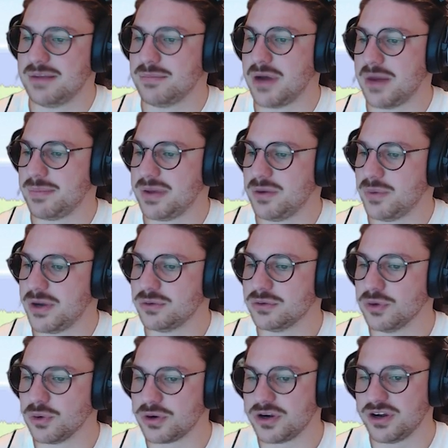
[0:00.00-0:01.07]
It might be where you
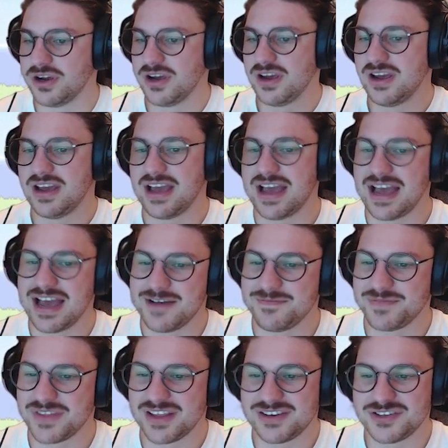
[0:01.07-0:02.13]
look
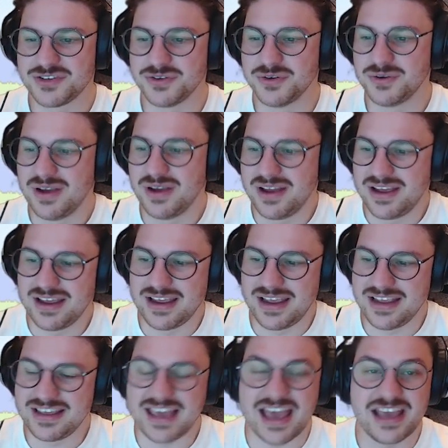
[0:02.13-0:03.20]
to
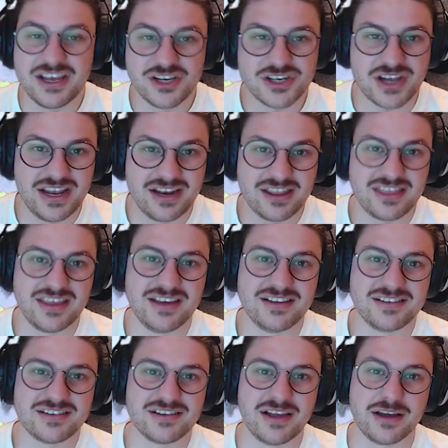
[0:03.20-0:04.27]
engage in
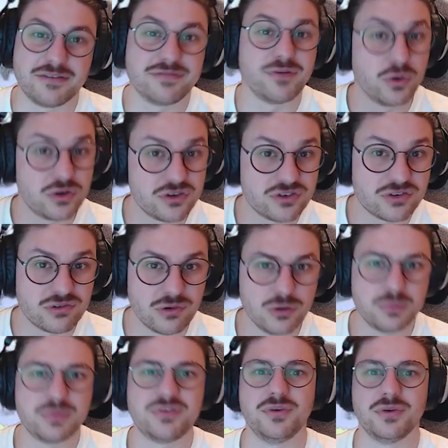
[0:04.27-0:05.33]
things like focus
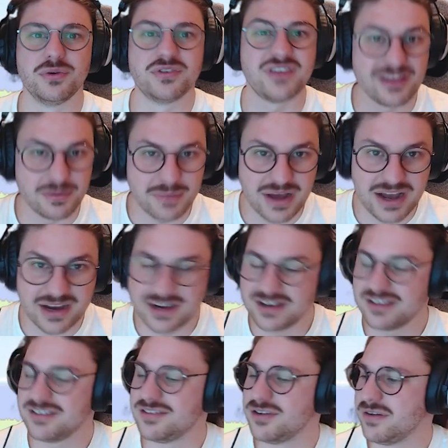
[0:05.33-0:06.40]
groups or
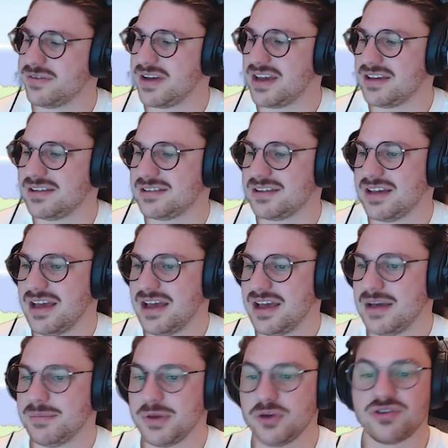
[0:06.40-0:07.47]
telemarketing surveys,
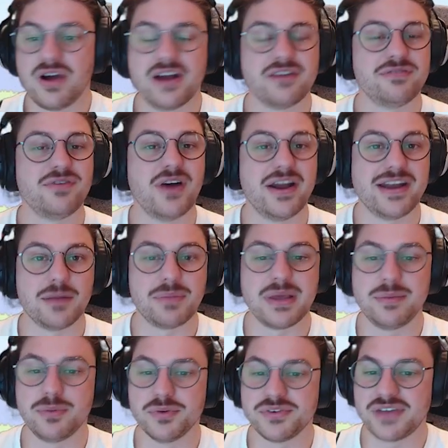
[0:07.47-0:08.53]
but you're trying to find out
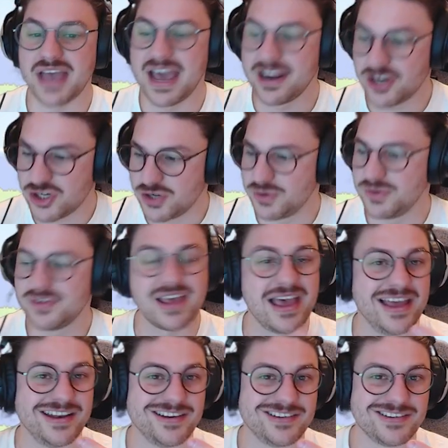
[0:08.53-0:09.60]
people's attitudes
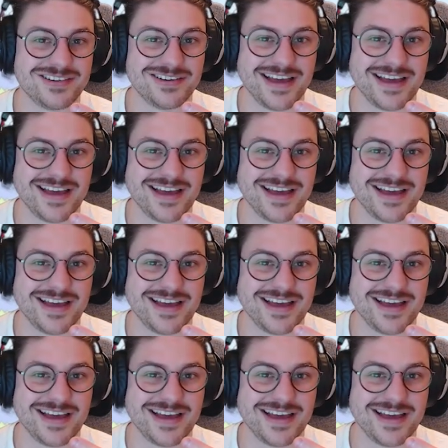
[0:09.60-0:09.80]
and